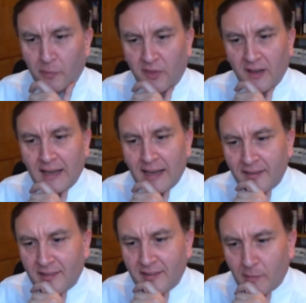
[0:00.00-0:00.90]
top of the
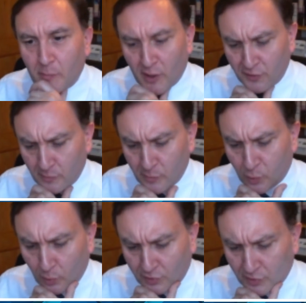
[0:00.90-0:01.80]
list and most
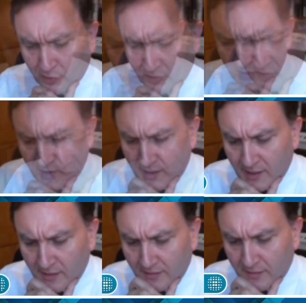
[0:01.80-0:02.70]
important
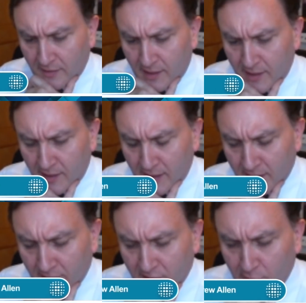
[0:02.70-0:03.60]
is
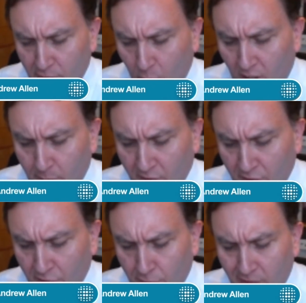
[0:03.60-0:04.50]
the new
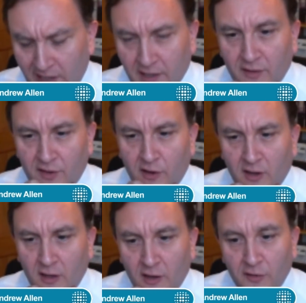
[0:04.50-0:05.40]
requirement to reconcile
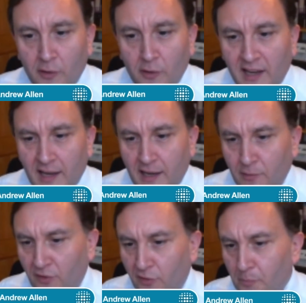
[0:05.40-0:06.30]
clients' own
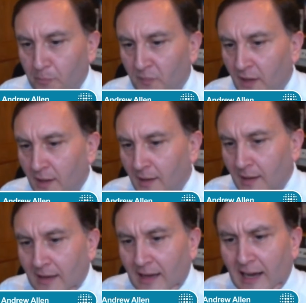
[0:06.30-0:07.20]
accounts.
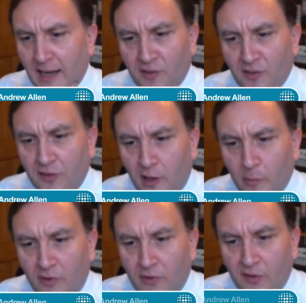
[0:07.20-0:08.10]
And
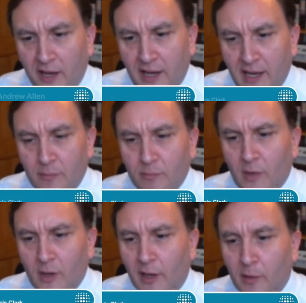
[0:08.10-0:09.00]
I would say,
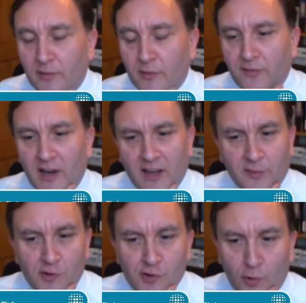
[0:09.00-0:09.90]
the
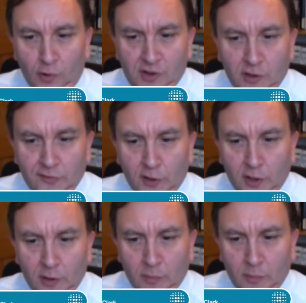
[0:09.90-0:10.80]
vast majority of
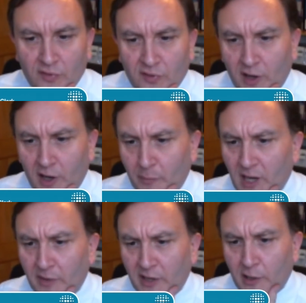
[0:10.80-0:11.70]
firms I'm
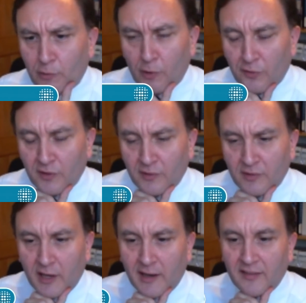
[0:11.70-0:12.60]
coming across,
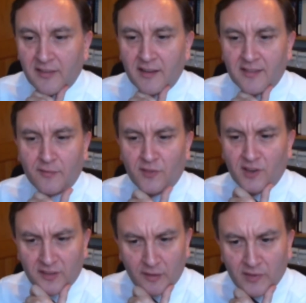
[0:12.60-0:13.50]
and let's say
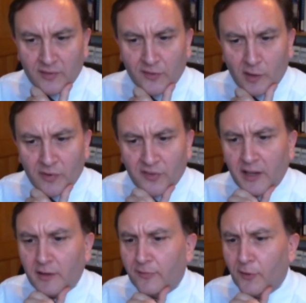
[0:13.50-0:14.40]

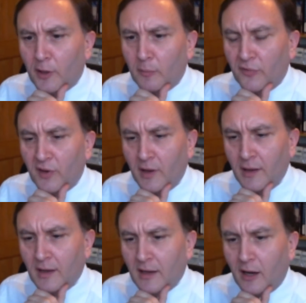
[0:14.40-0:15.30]
70–75% of firms,